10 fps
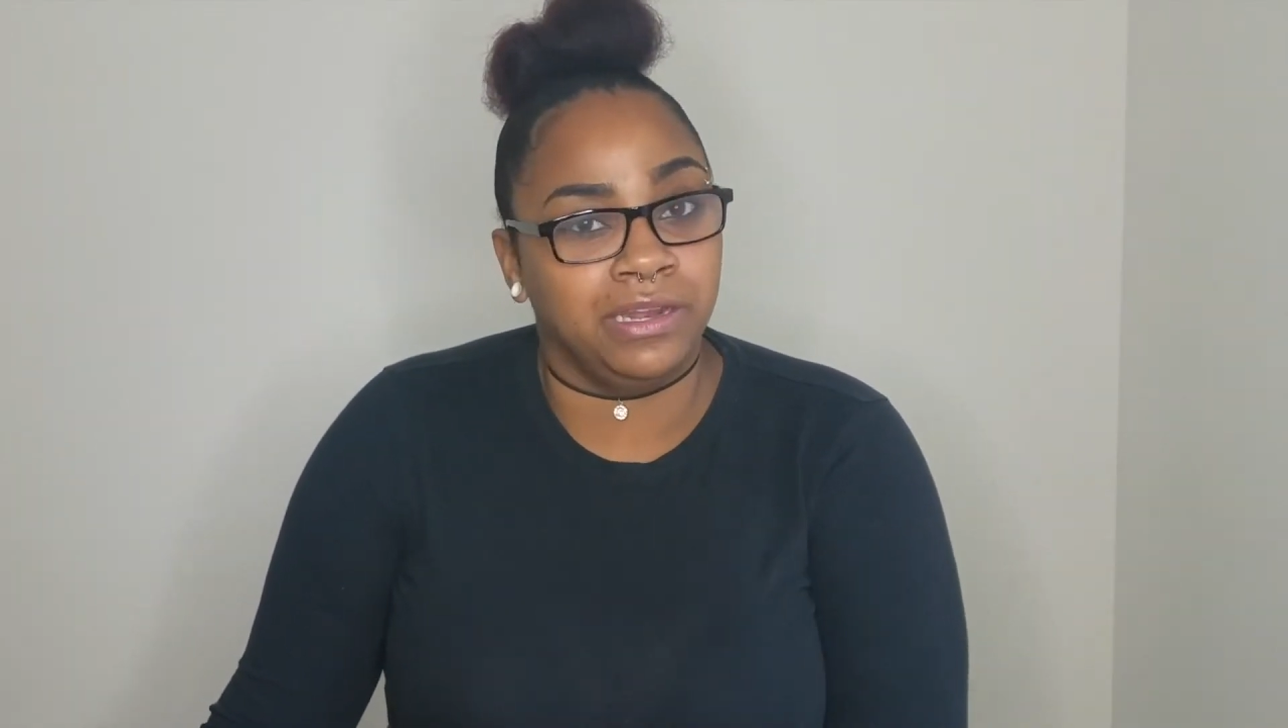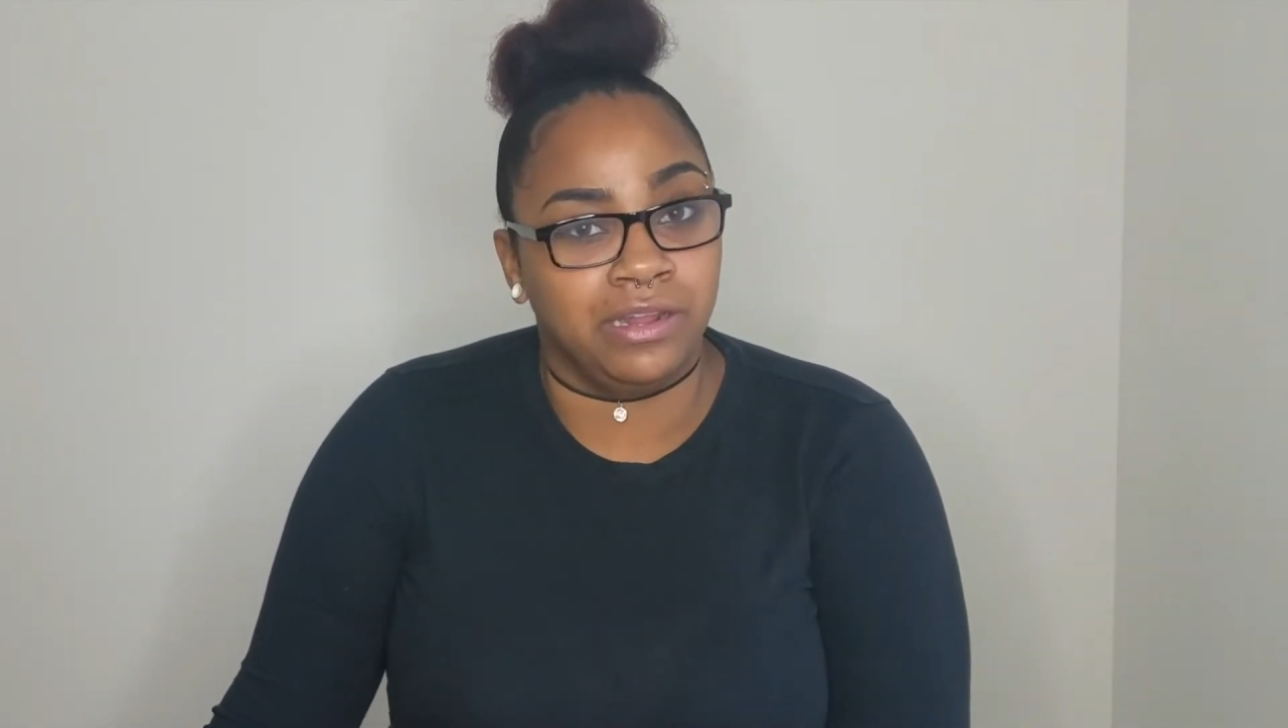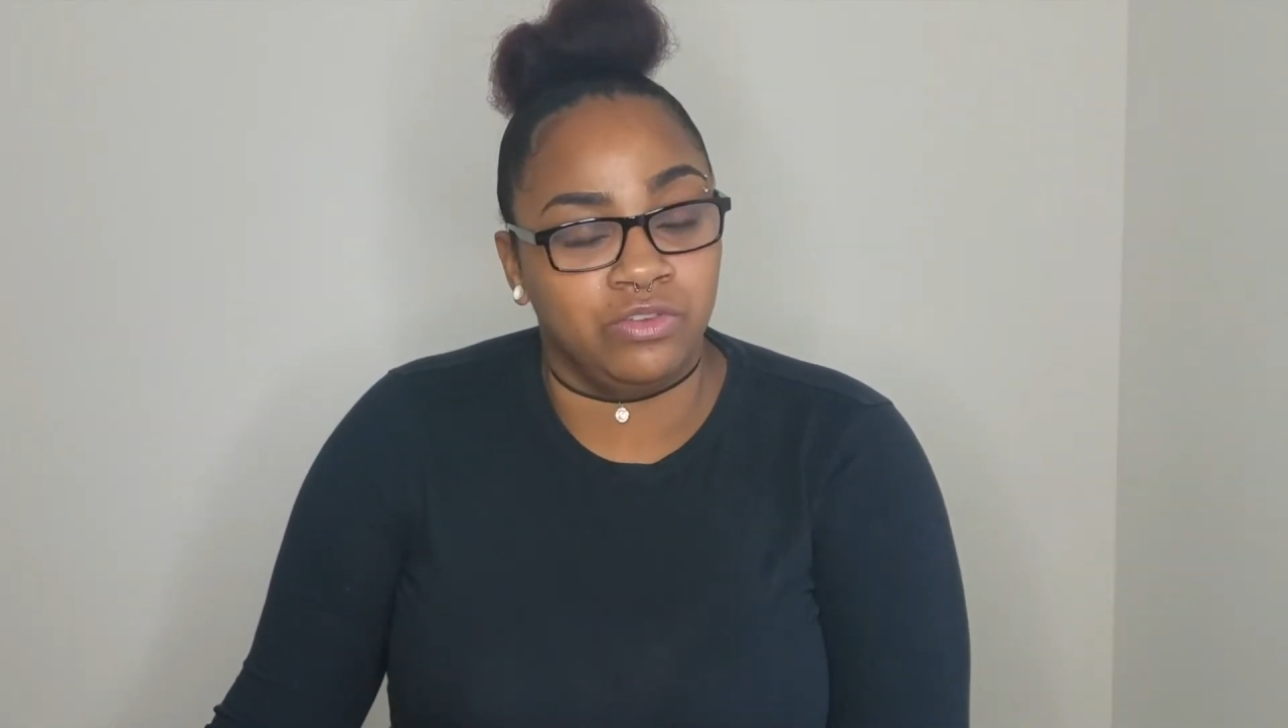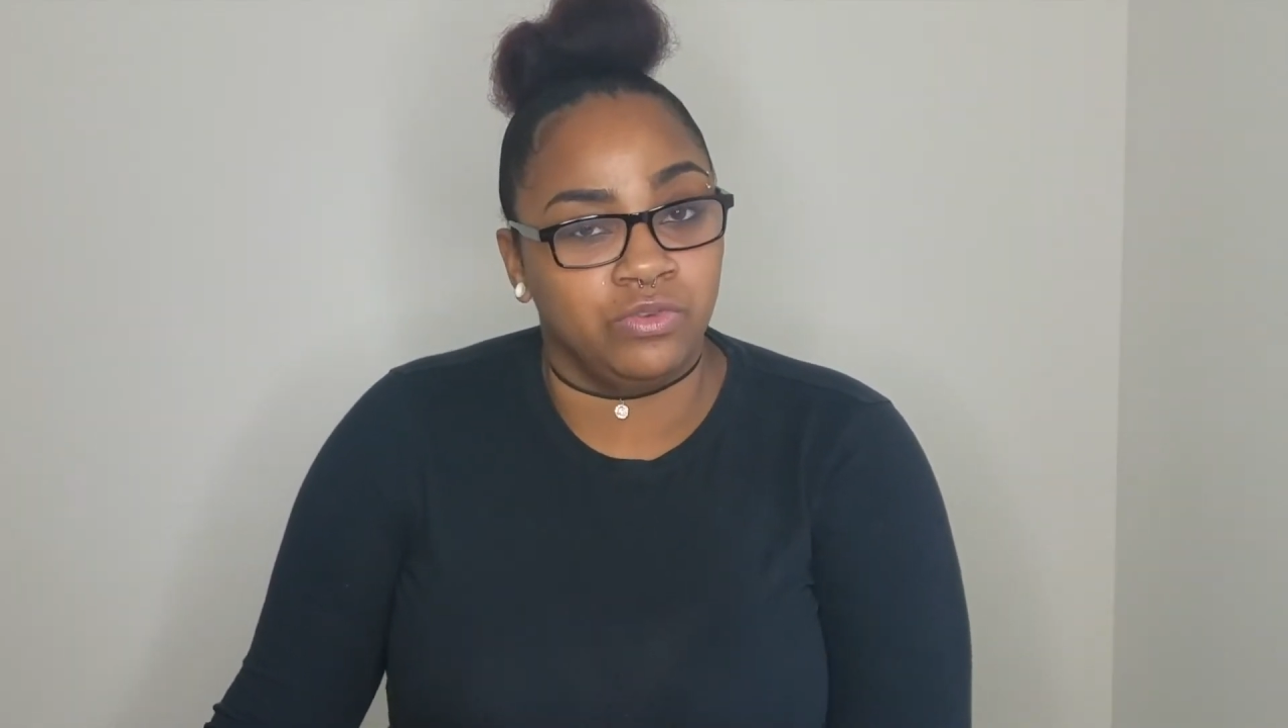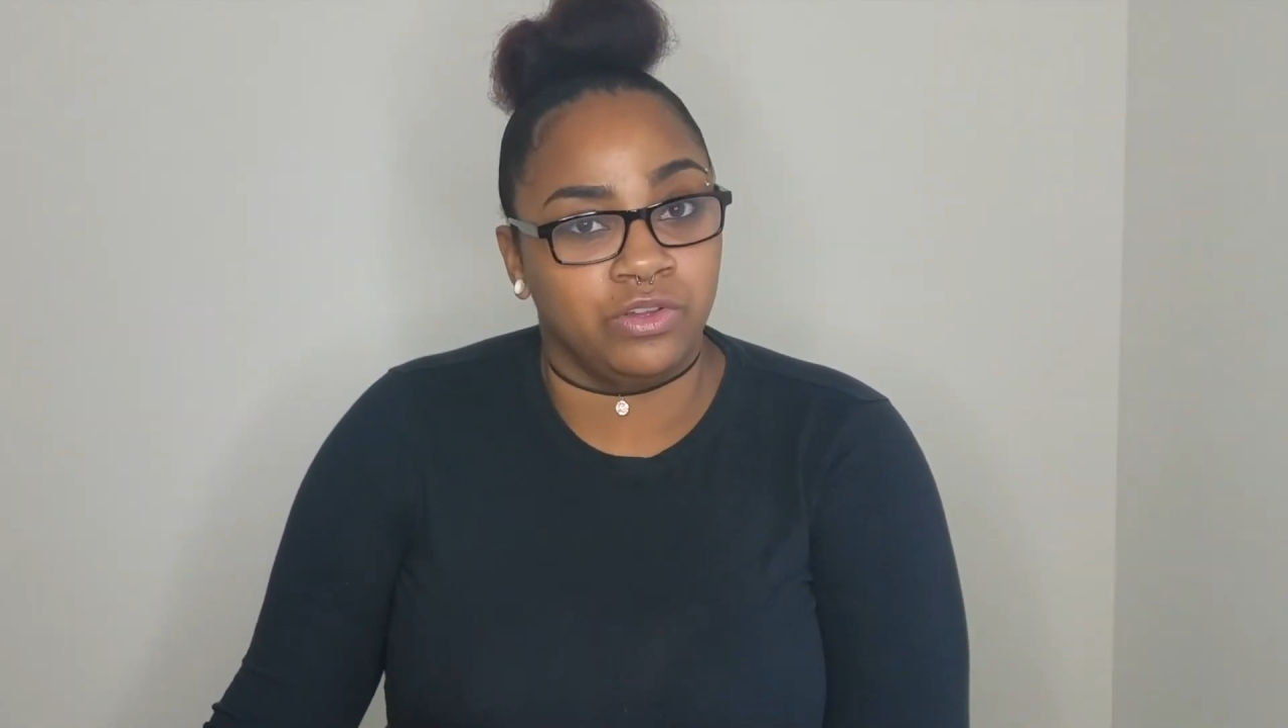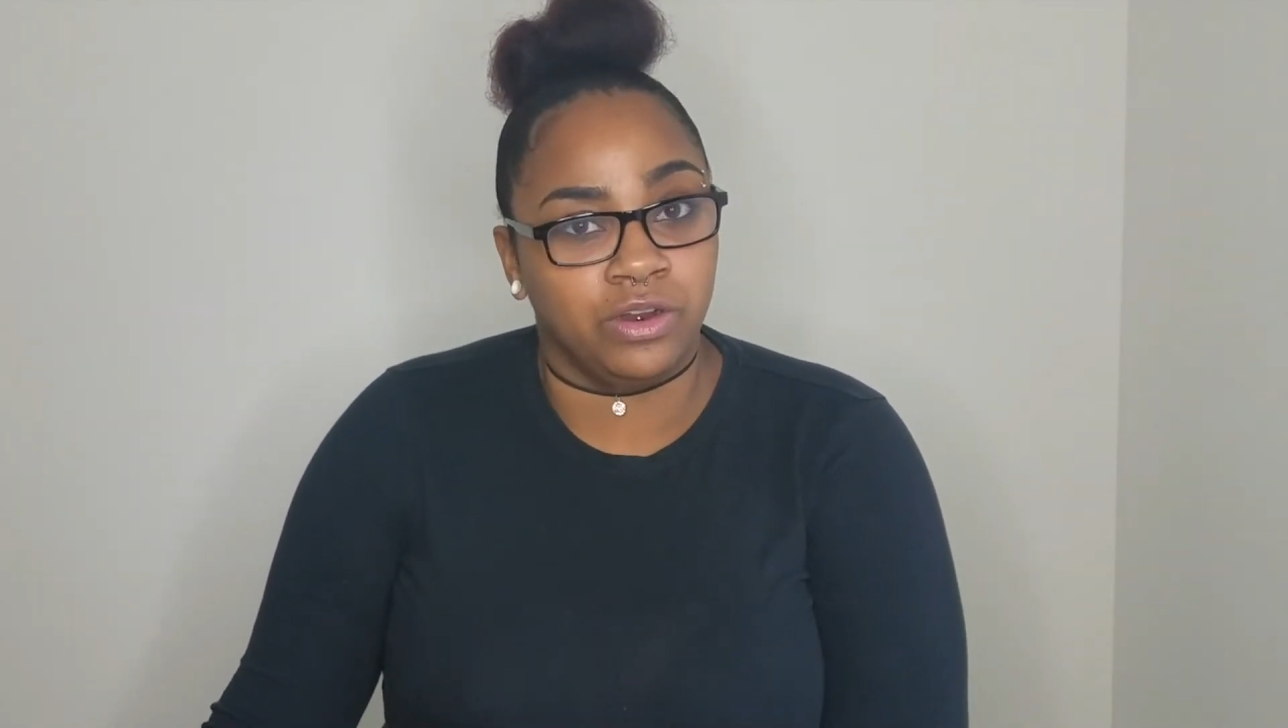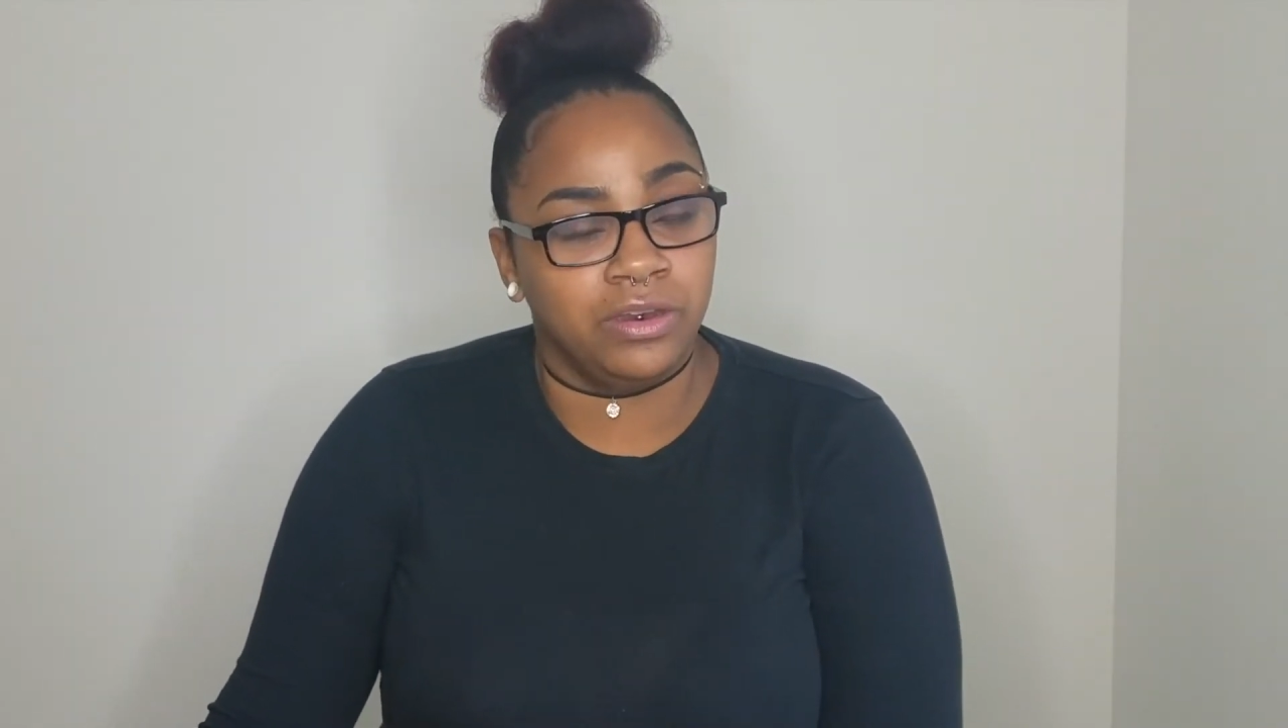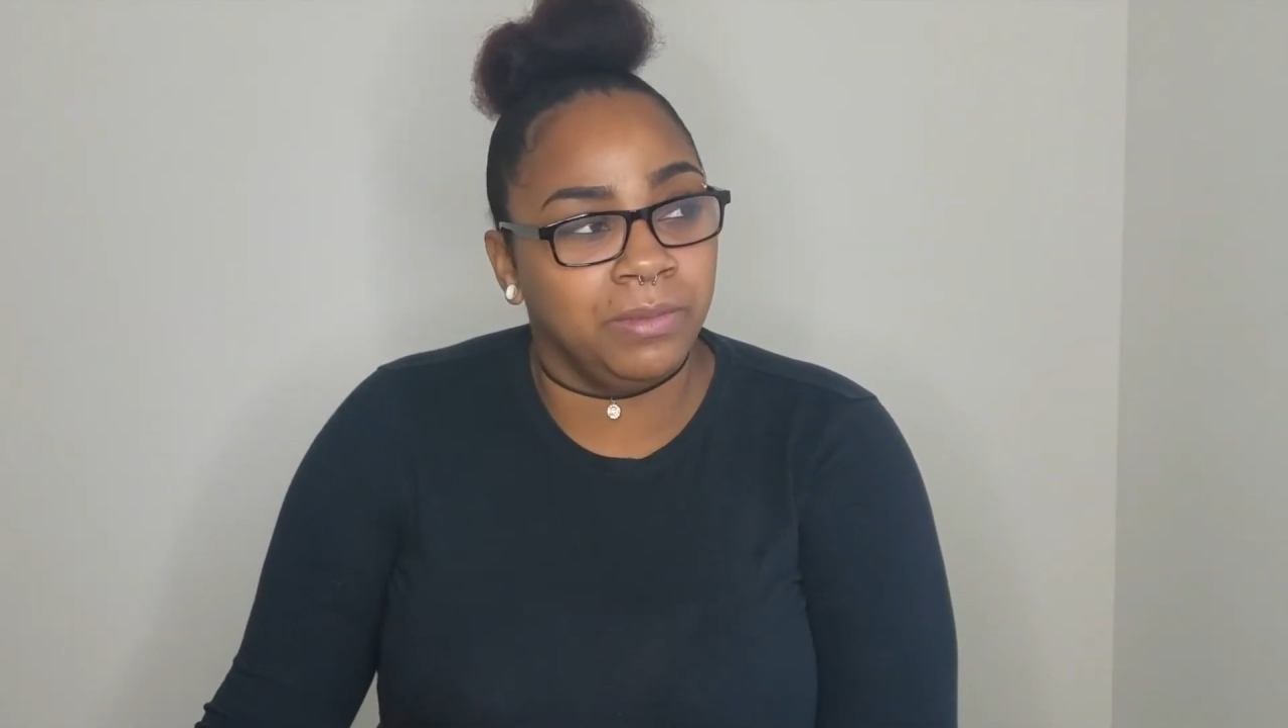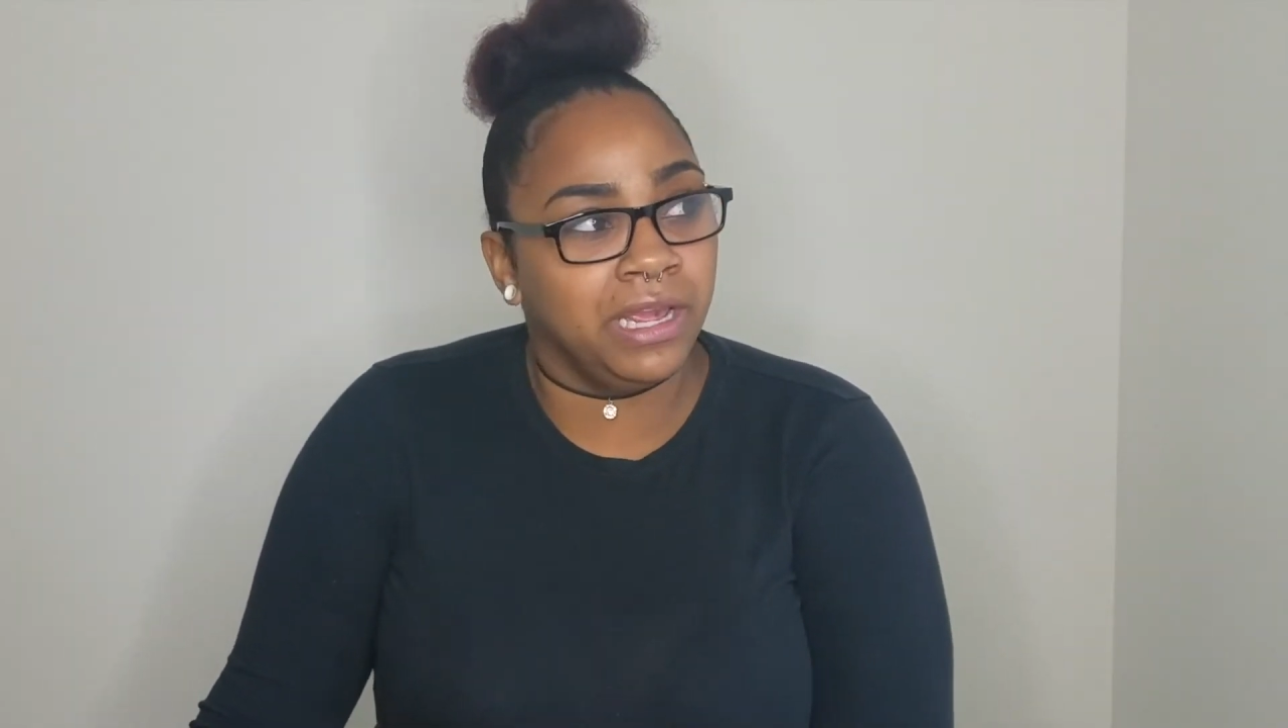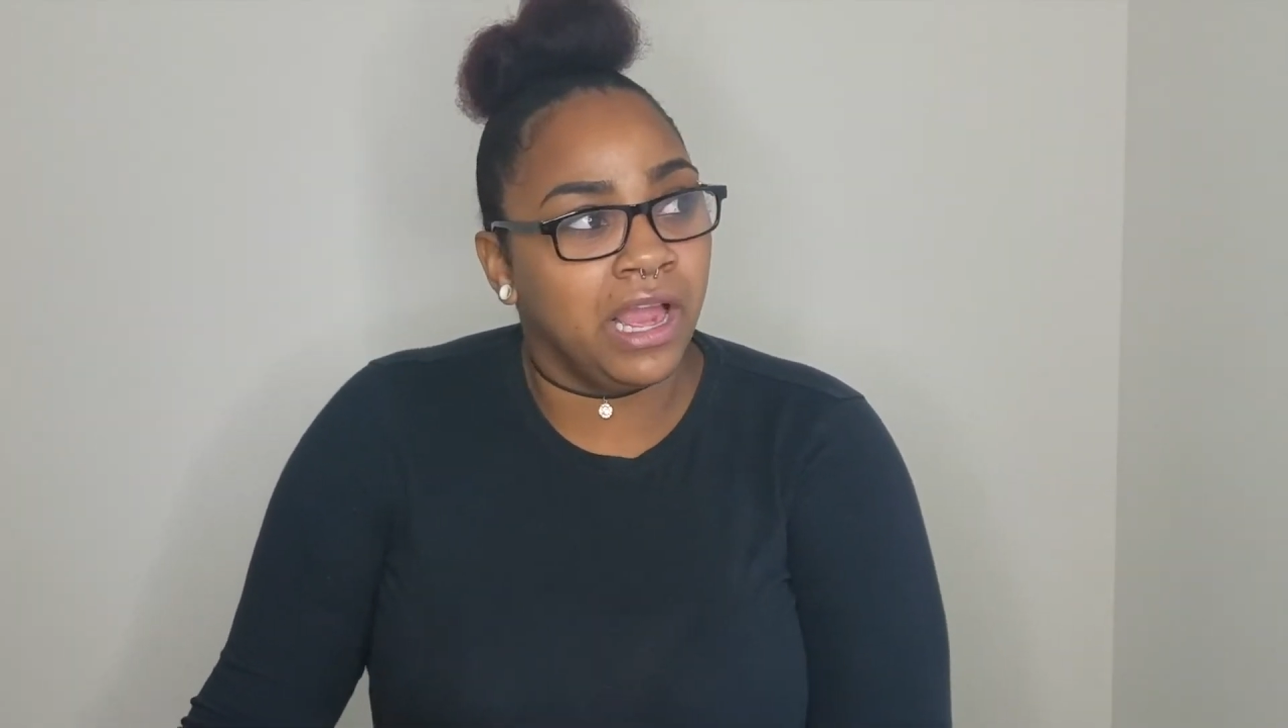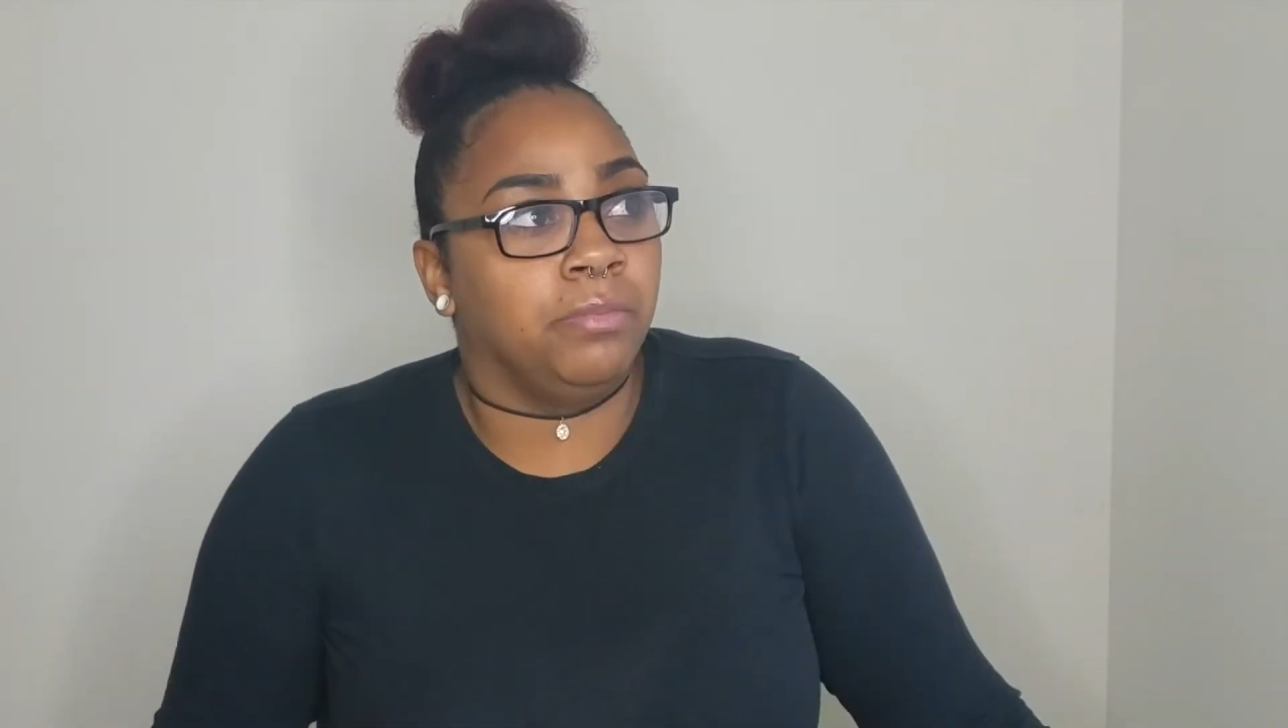that's who started me.